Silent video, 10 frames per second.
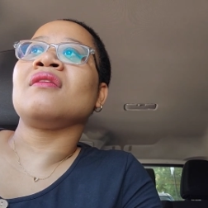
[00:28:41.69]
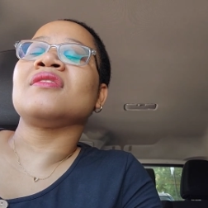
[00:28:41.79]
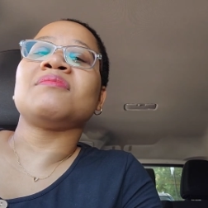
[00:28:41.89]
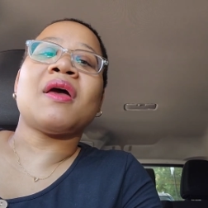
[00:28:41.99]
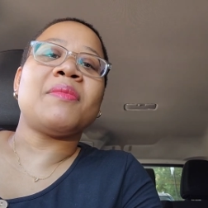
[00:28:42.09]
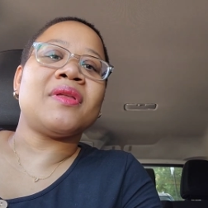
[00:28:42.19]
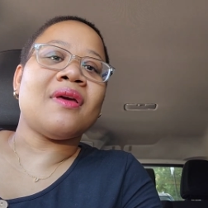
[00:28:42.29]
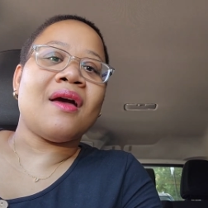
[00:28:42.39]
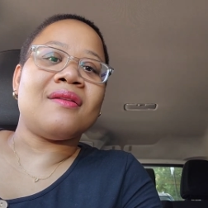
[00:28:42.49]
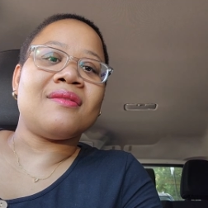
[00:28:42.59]
This might be the
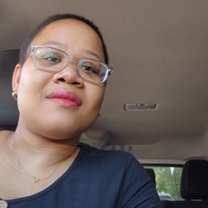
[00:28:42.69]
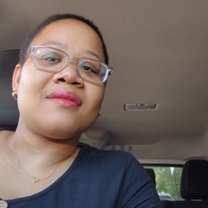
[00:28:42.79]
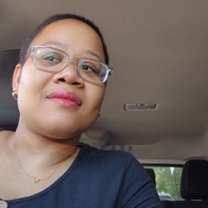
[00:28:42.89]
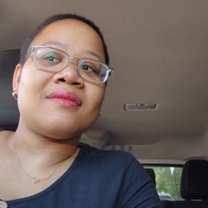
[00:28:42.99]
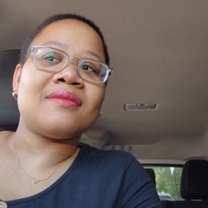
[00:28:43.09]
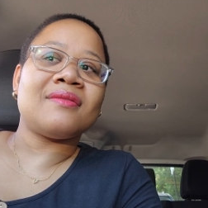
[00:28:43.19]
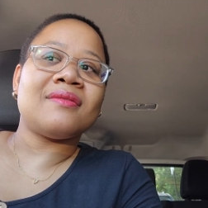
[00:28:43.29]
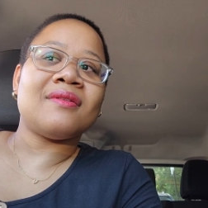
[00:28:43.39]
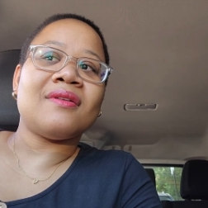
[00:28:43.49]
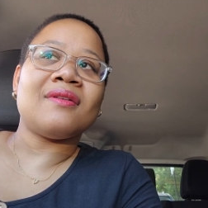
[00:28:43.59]
end.
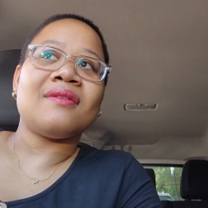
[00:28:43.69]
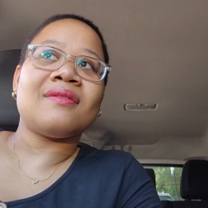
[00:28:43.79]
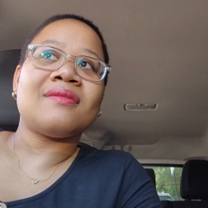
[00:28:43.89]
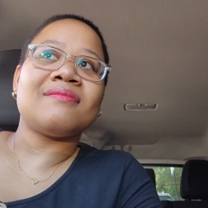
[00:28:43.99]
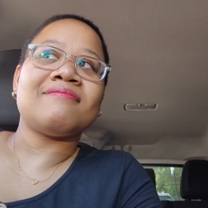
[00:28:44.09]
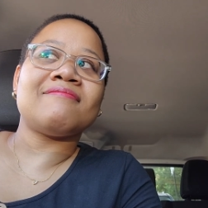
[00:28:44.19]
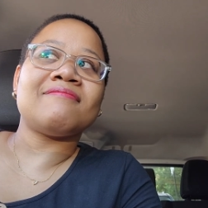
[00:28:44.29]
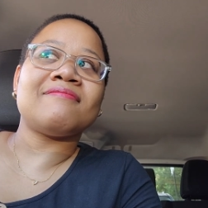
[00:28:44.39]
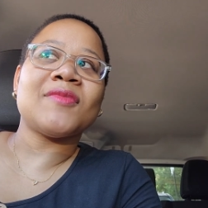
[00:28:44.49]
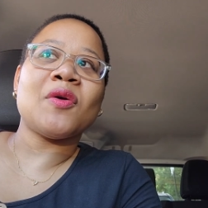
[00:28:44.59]
Uh,
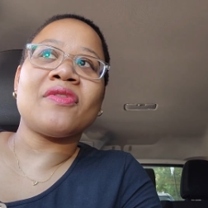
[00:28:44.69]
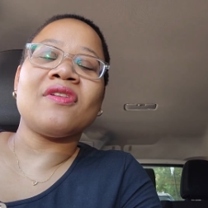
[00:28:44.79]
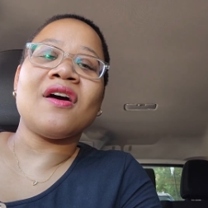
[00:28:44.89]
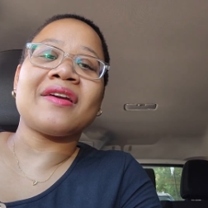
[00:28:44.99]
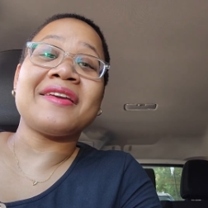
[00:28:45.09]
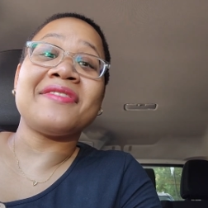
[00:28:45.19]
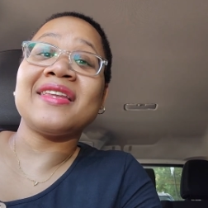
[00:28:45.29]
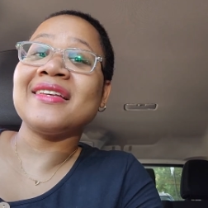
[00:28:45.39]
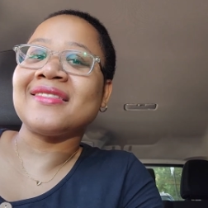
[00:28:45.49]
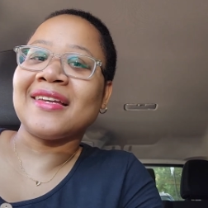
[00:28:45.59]
of the If it
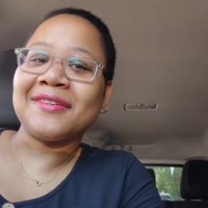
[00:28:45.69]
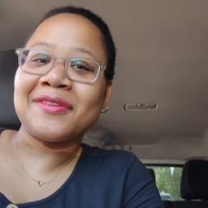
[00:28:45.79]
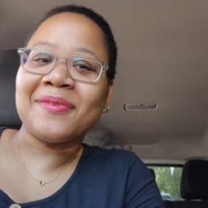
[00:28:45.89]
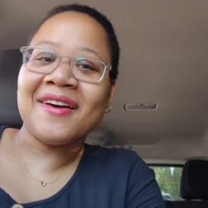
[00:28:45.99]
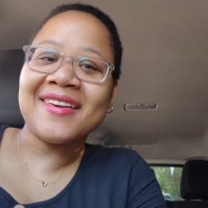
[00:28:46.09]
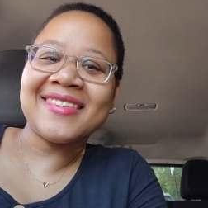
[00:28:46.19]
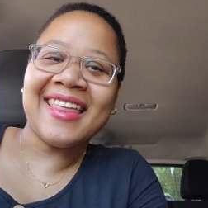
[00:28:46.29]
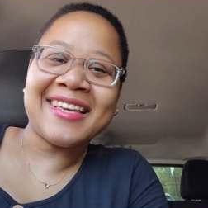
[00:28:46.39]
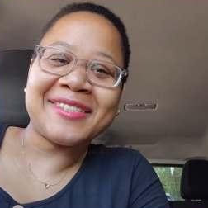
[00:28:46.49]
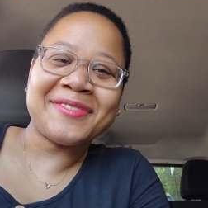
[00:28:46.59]
is the end of the
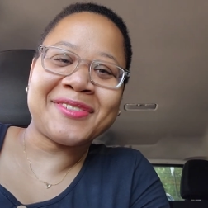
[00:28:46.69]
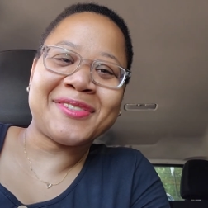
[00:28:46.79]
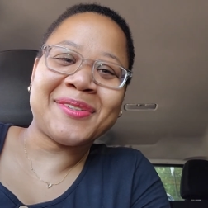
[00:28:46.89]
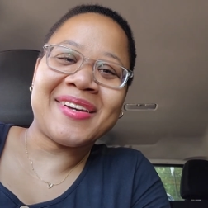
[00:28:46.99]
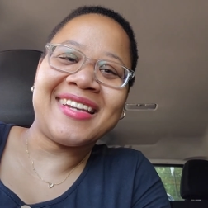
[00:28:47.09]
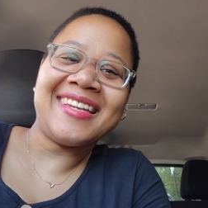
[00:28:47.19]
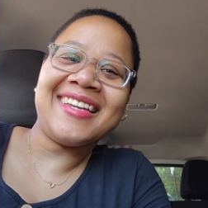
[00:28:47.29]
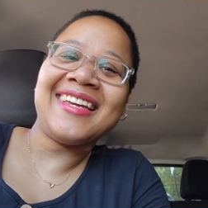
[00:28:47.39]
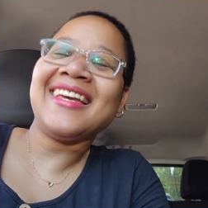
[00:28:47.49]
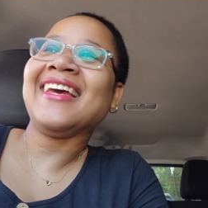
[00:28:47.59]
thank you for
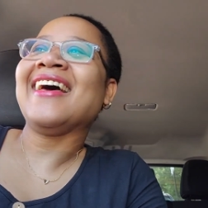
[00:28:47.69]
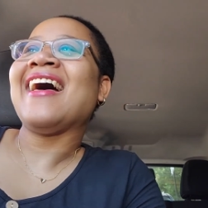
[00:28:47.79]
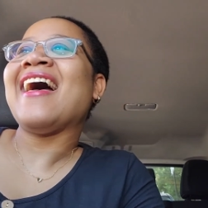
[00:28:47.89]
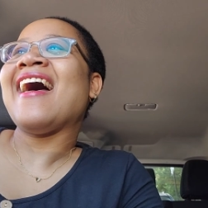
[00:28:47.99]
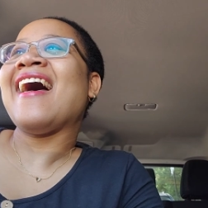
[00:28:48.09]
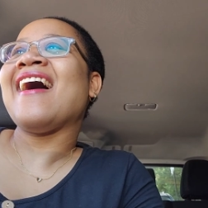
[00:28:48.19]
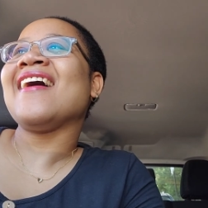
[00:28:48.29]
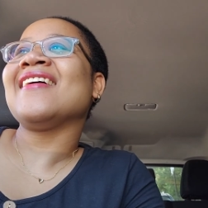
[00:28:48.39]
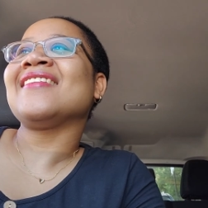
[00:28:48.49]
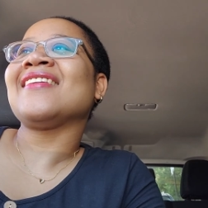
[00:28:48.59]
joining.
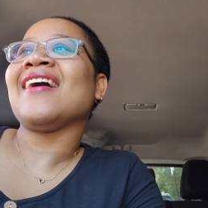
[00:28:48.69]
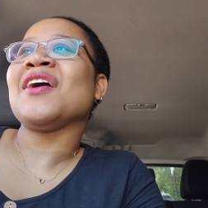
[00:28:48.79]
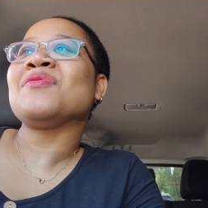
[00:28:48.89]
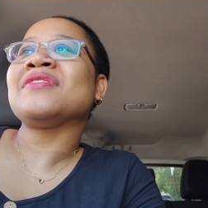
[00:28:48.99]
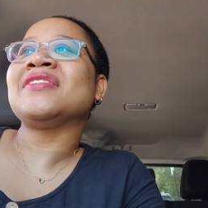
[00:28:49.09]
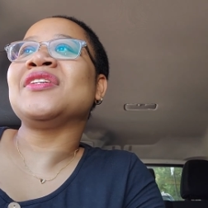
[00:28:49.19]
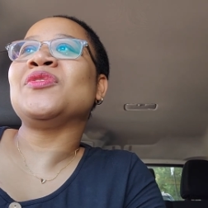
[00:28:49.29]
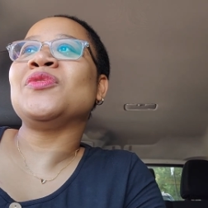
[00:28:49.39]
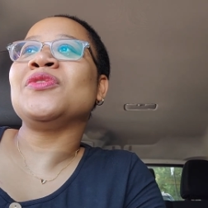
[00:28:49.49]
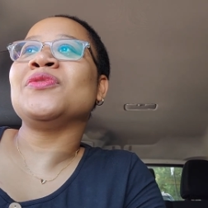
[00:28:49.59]
And I will see
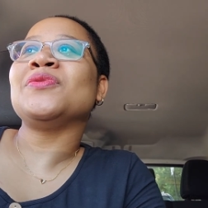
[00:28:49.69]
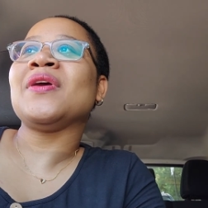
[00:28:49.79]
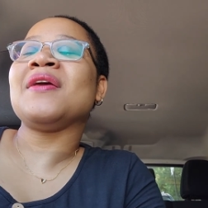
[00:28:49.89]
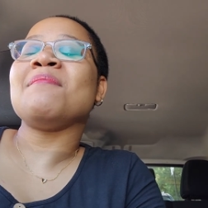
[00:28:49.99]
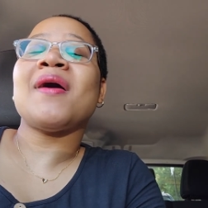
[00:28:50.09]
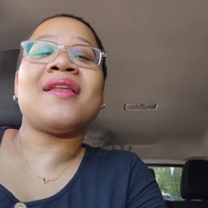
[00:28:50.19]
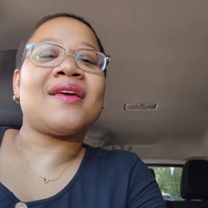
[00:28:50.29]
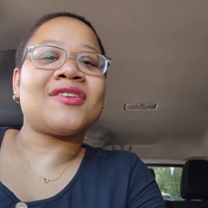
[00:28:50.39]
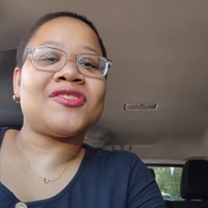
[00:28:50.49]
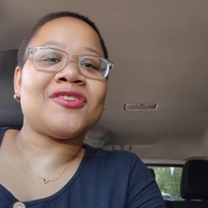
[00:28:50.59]
you in my
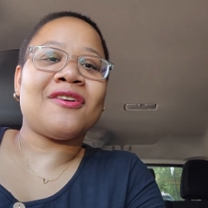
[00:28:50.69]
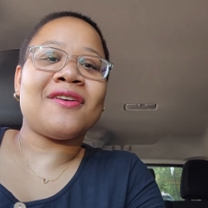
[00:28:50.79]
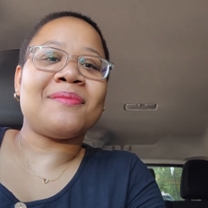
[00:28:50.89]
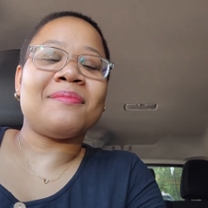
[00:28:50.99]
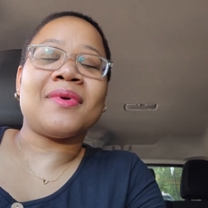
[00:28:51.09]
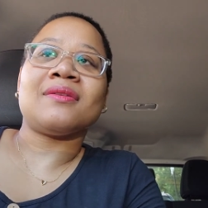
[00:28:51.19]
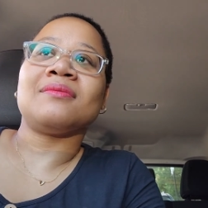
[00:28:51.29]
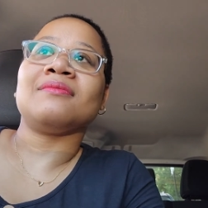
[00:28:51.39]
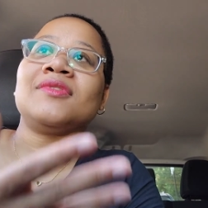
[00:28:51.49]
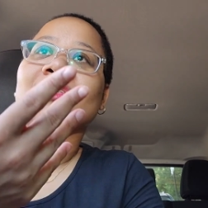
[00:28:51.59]
next job.
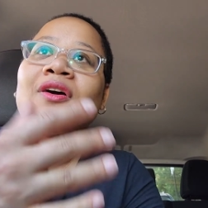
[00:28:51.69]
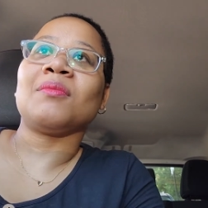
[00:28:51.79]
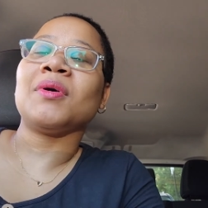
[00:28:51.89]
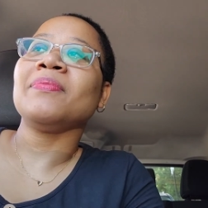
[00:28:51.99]
Job.